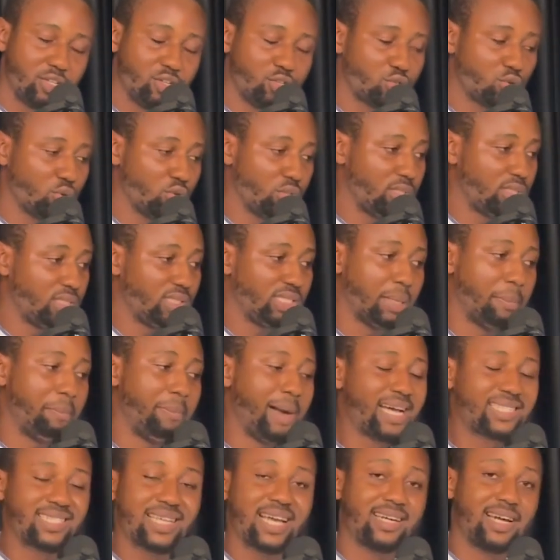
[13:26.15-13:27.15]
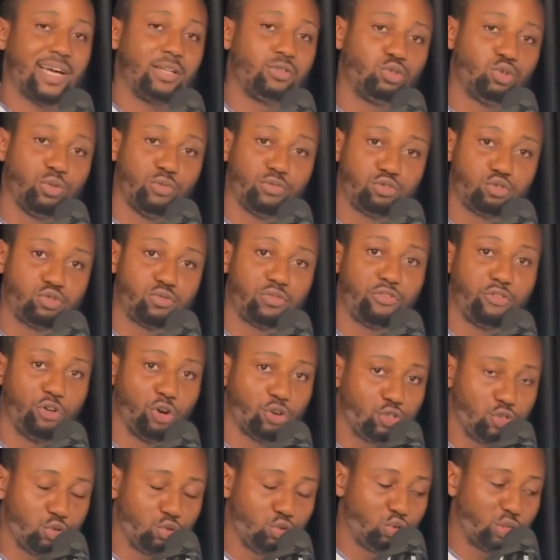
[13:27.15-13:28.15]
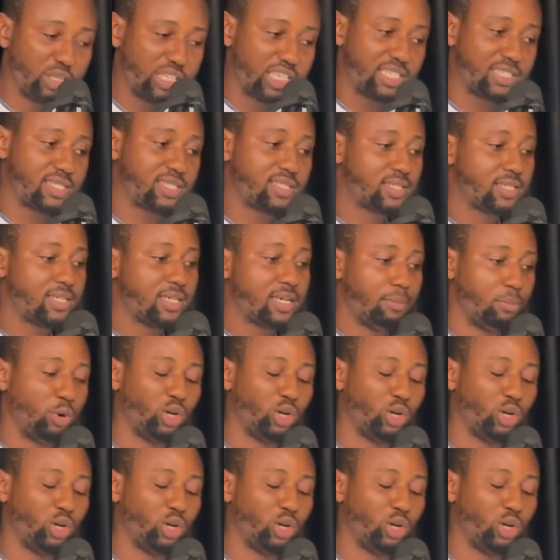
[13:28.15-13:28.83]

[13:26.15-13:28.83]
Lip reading: So the max I can do for you is,